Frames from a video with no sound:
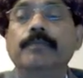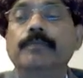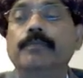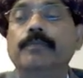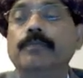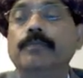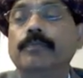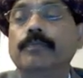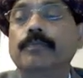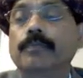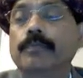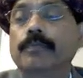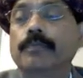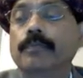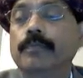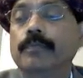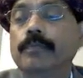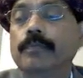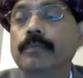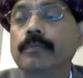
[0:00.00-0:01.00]

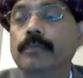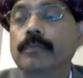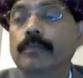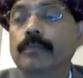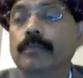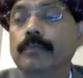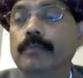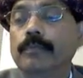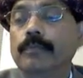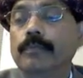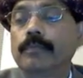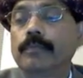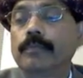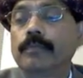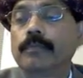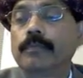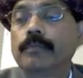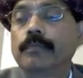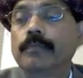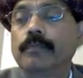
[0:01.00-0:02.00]

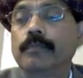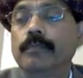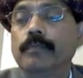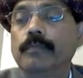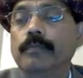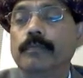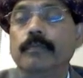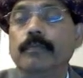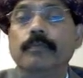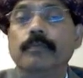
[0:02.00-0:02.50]
[no speech]